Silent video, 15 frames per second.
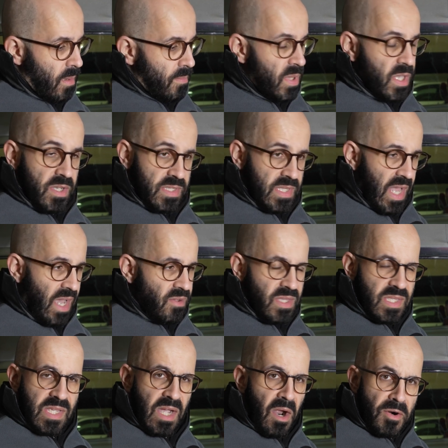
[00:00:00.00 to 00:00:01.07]
Because now
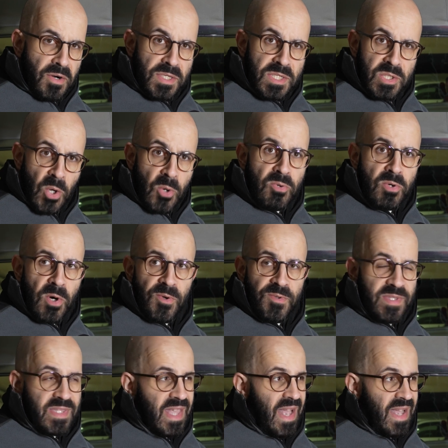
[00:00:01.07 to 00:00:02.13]
this car is stone
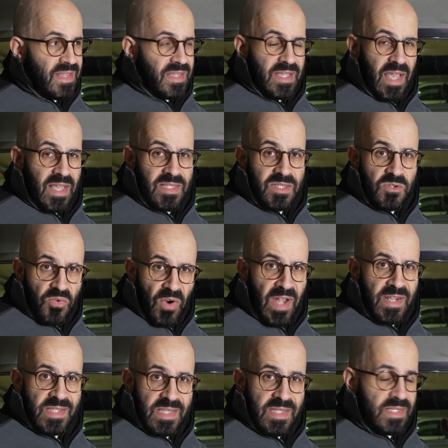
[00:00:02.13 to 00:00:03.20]
cold dead, it hasn't
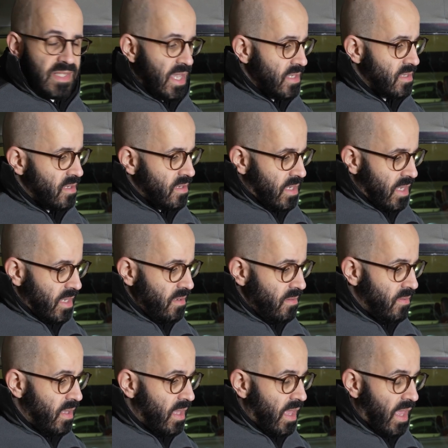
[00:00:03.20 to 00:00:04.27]
run since yesterday,
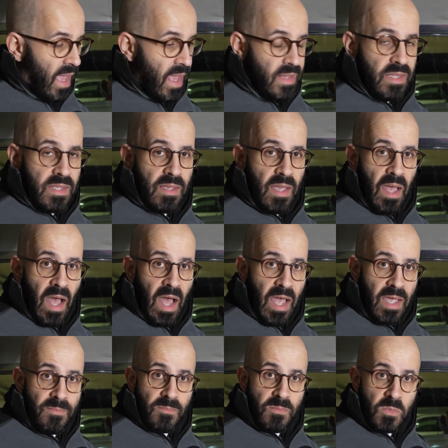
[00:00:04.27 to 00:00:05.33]
and
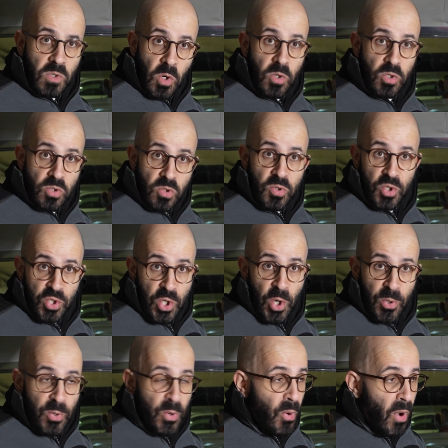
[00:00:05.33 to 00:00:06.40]
I'm going to
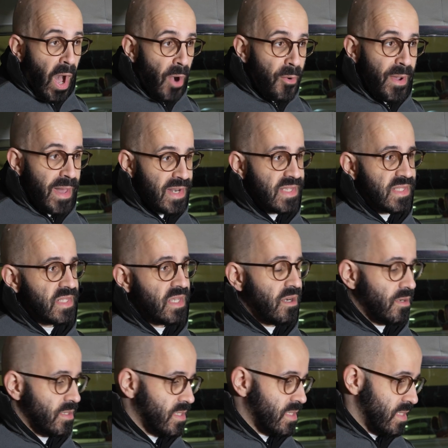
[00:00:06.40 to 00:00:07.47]
show you how well it
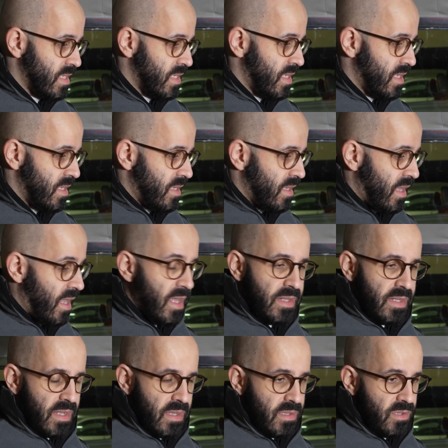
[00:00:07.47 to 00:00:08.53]
starts.
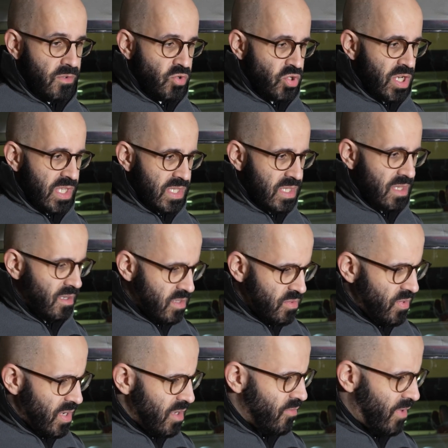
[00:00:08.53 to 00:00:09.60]
And usually it
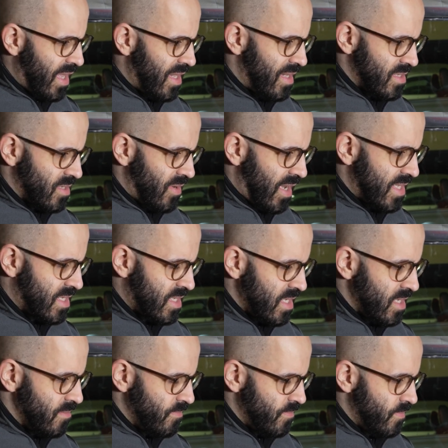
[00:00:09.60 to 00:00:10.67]
starts really well, so let's
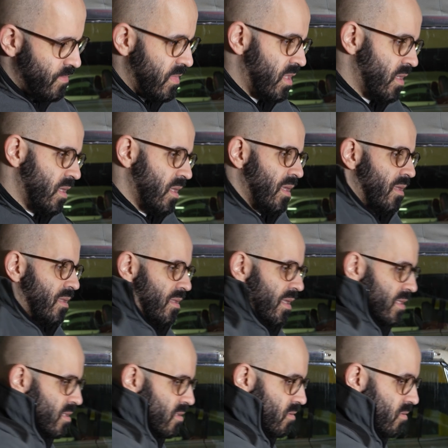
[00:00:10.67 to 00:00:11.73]
see.
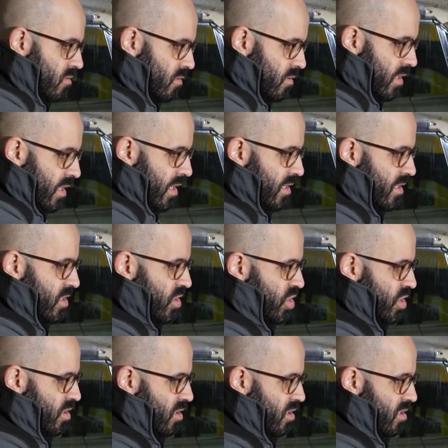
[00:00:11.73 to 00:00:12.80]
Let's do
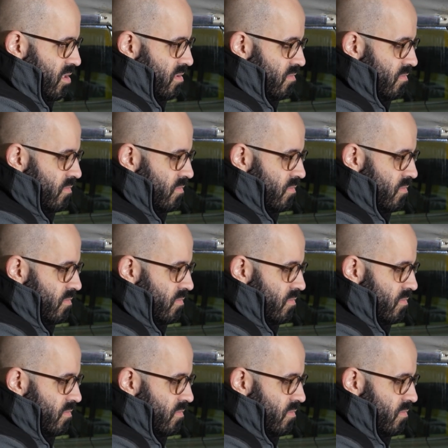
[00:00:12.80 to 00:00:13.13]
ignition on.